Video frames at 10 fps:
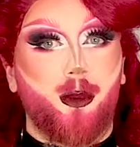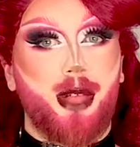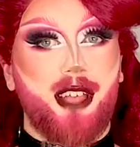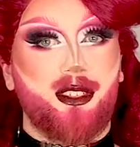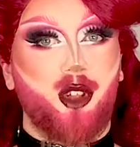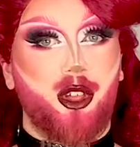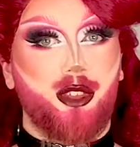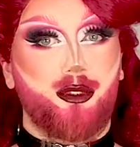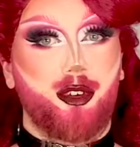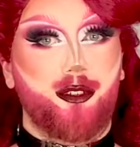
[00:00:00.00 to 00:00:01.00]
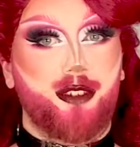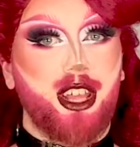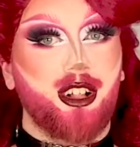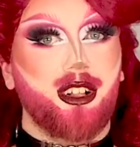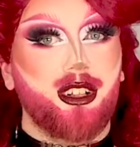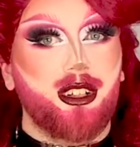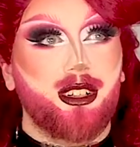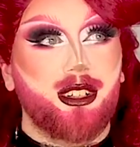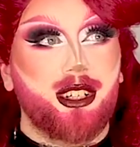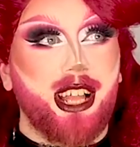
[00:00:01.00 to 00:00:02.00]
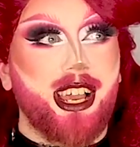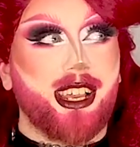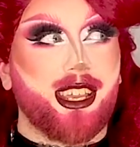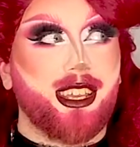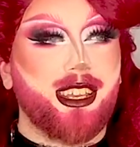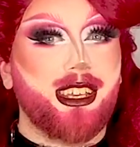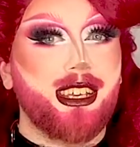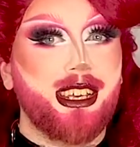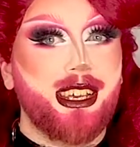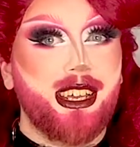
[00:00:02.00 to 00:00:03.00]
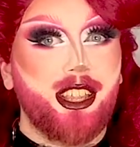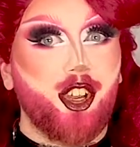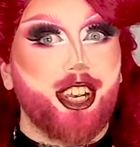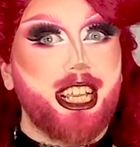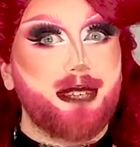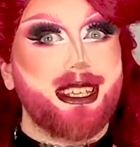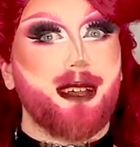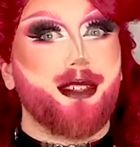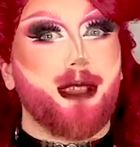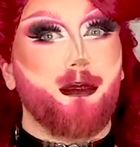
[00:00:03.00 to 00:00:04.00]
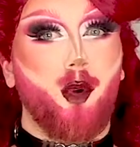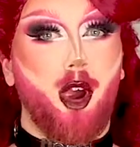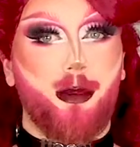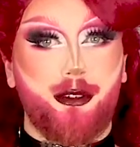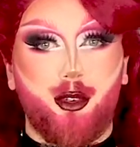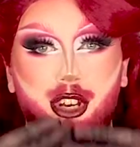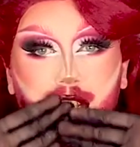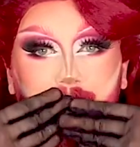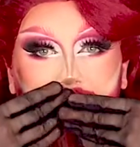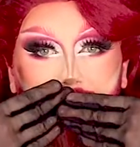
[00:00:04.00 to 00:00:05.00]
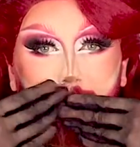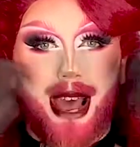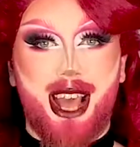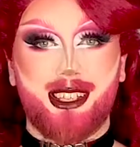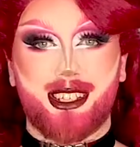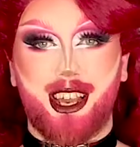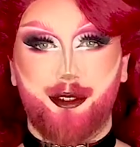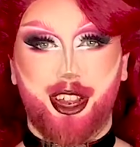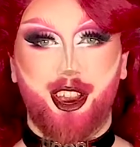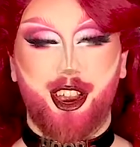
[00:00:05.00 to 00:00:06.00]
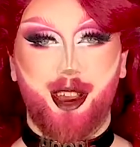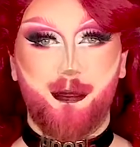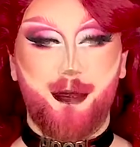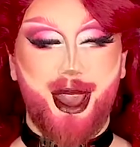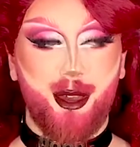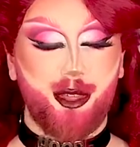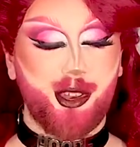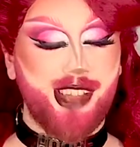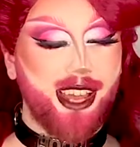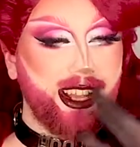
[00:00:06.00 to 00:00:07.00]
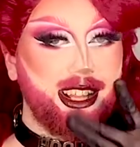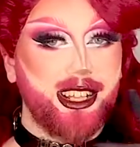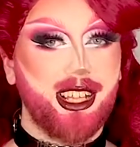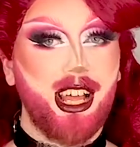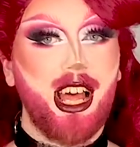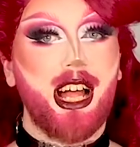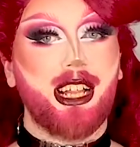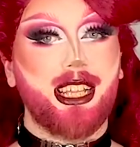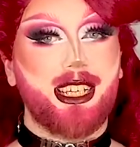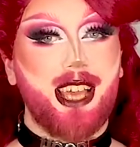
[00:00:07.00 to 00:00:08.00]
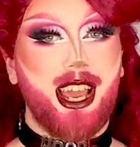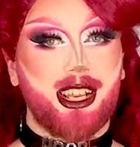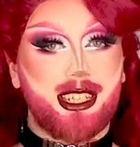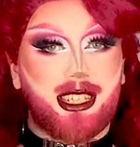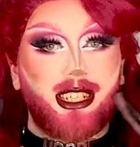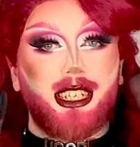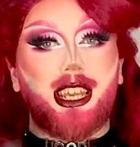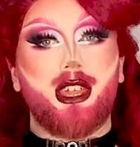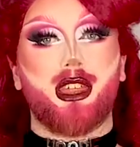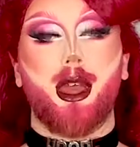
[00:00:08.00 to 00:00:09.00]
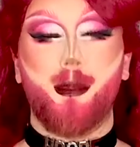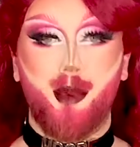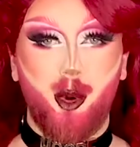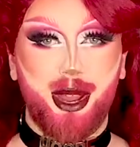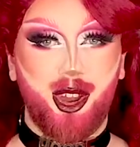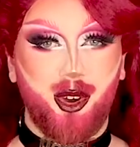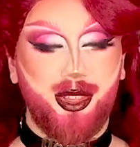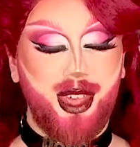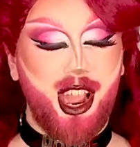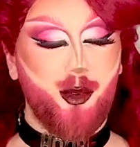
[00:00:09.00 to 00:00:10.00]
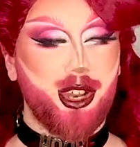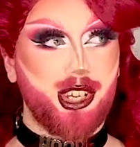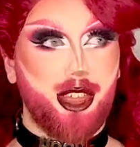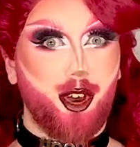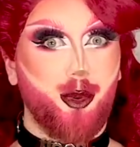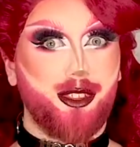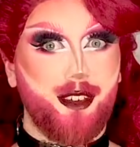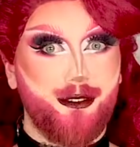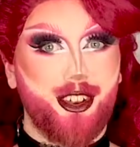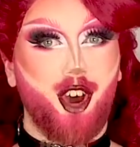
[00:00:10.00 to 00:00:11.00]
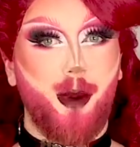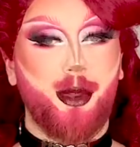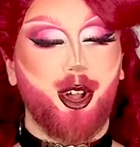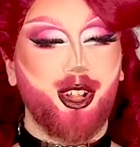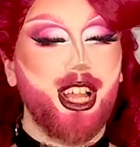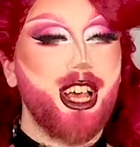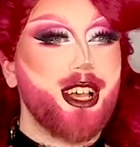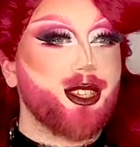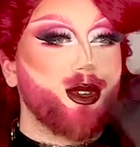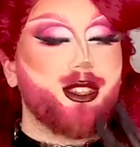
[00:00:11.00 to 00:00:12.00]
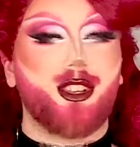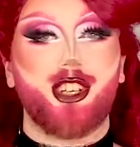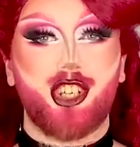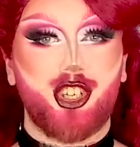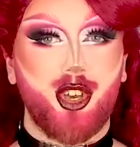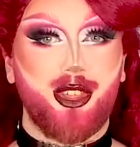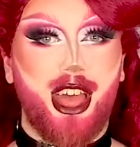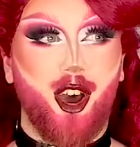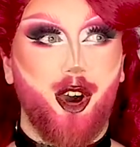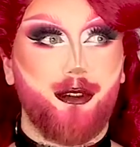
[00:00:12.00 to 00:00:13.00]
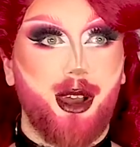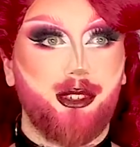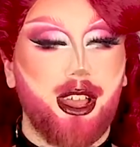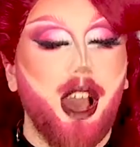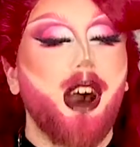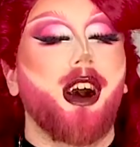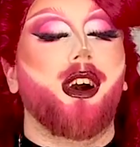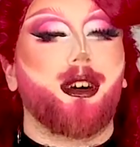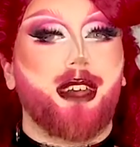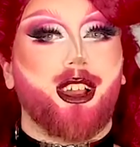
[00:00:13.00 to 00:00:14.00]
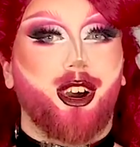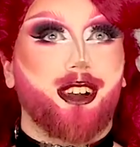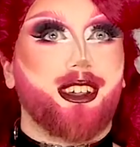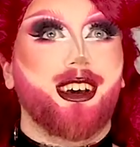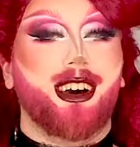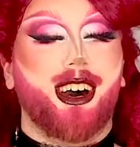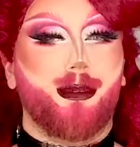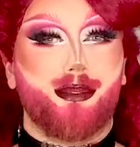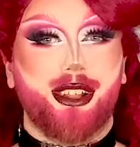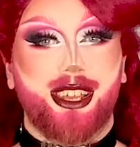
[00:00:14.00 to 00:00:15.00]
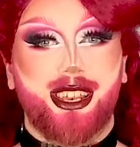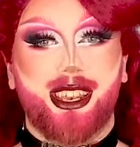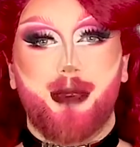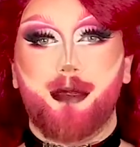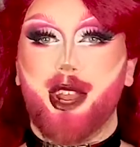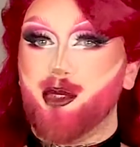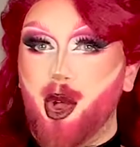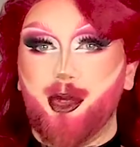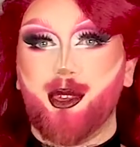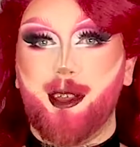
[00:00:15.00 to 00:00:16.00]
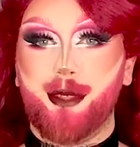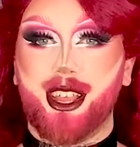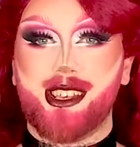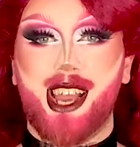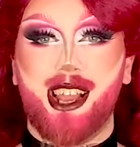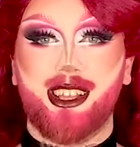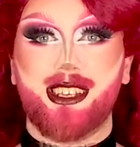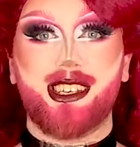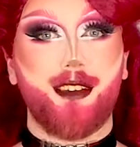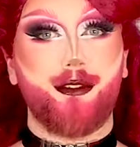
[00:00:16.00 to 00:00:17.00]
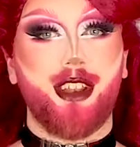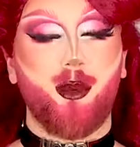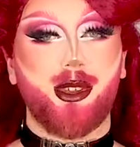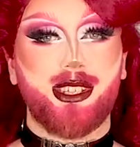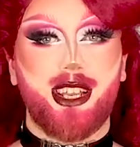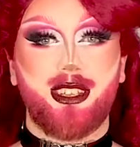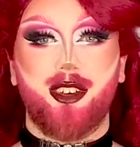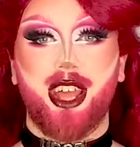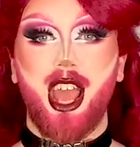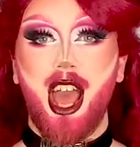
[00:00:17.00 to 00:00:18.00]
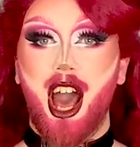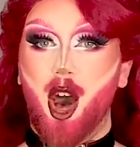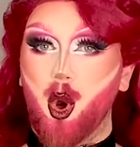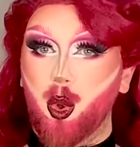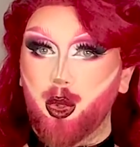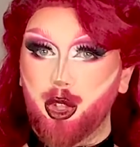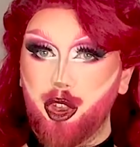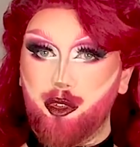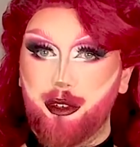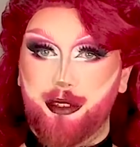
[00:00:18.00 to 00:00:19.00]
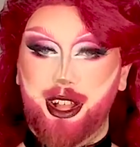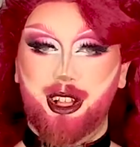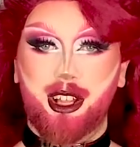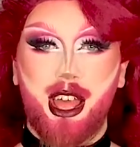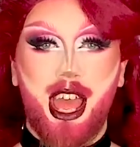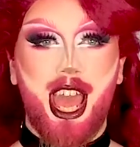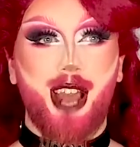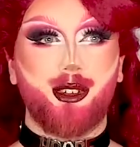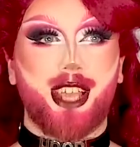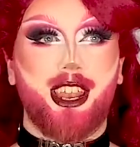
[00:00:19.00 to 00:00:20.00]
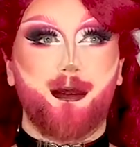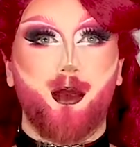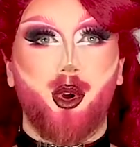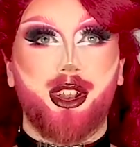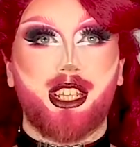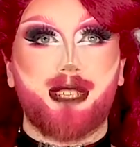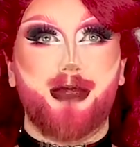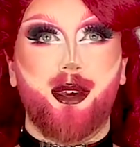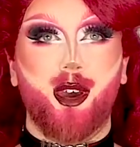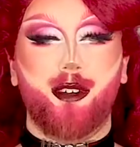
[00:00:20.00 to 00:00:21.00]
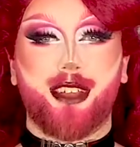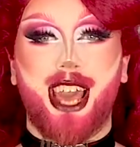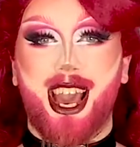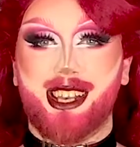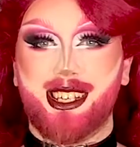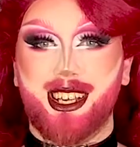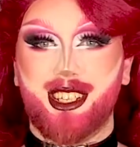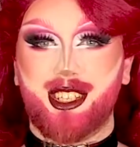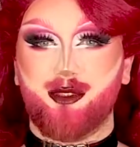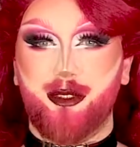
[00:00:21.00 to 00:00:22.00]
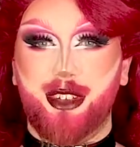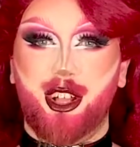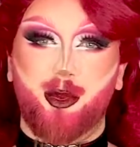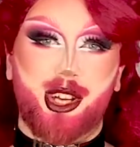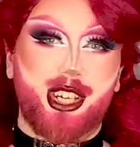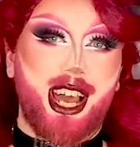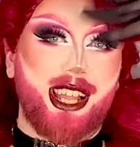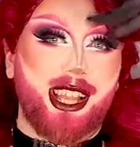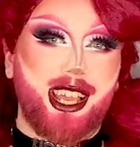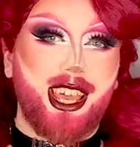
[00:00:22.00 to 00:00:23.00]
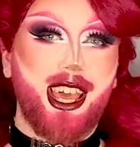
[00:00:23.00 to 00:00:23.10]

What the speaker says: that's not the reveal. Like, there needs to be something more, but of course she had this mask covering her mouth, which had a little latex teeth moment on there, which I thought was phenomenal. So as soon as she took that off, I was like, oh, thank God, oh, brilliant. But it was also something entirely different. It wasn't necessarily a whole look reveal. It was kind of more in the spirit of Katya's reveal, where she had like